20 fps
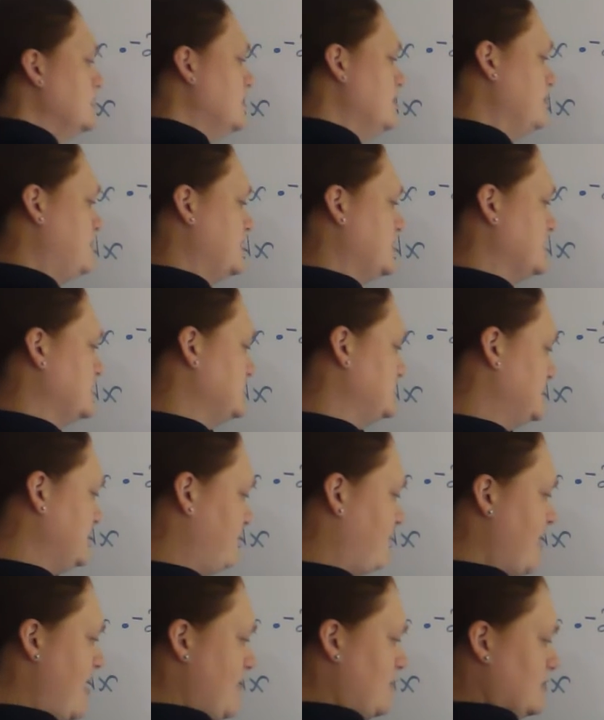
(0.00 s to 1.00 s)
Because
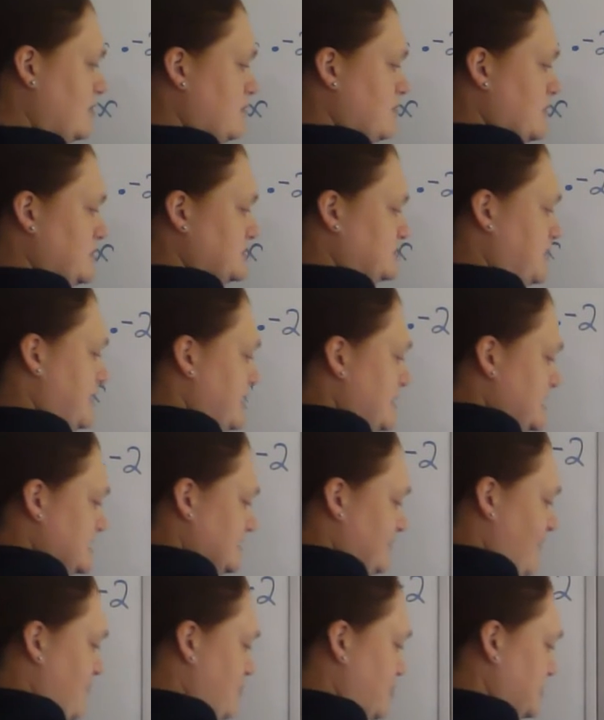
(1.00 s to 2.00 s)
if I were to multiply these,
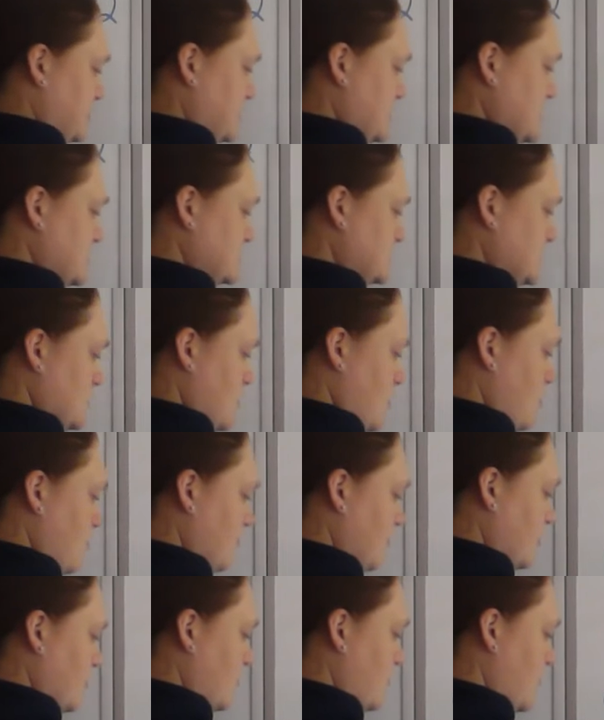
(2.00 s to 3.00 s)
if I put this
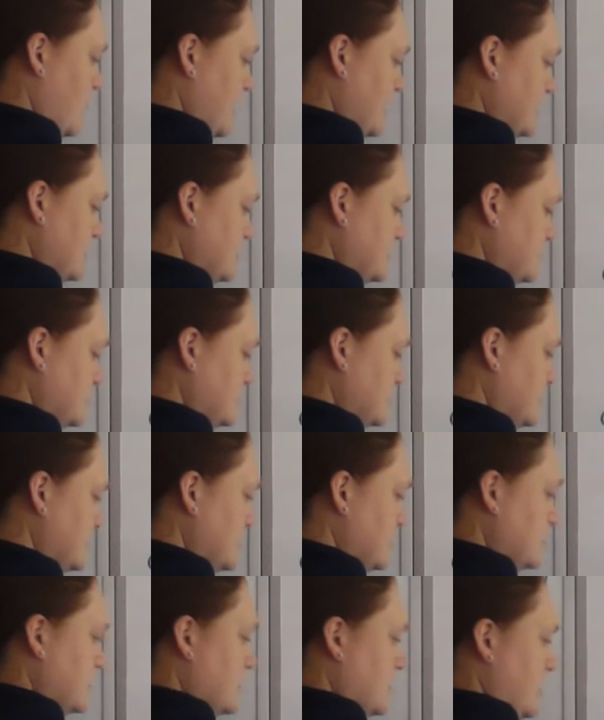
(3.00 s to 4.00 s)
over 1,
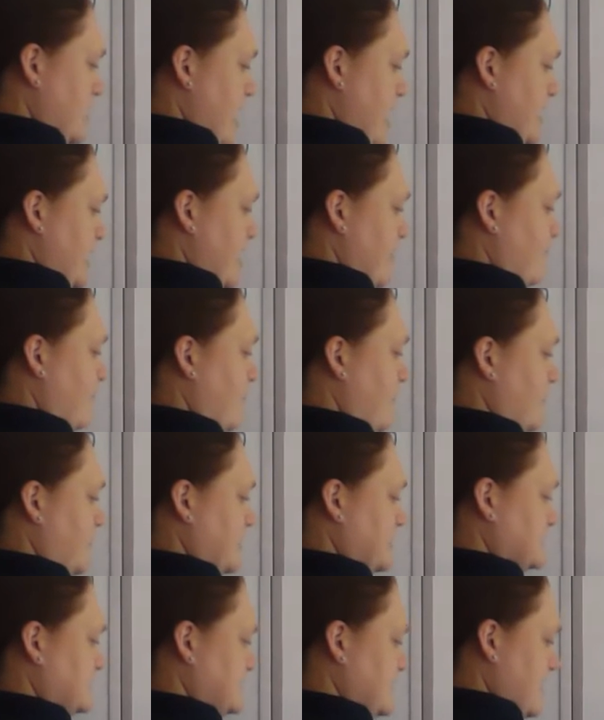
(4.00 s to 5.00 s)
I'd have
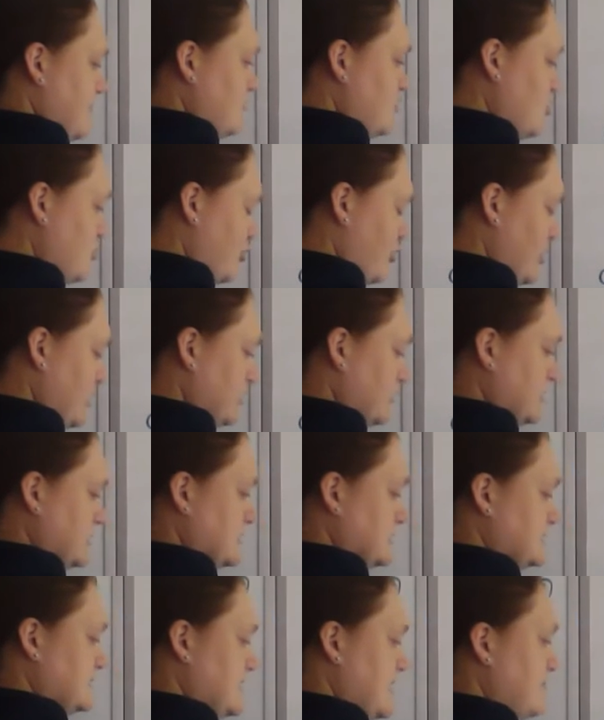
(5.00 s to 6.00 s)
the same numerator and
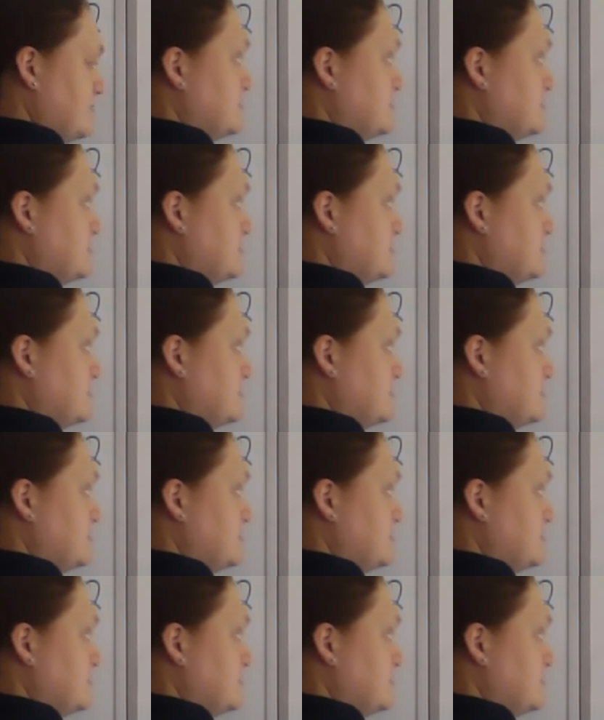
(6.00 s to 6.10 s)
the same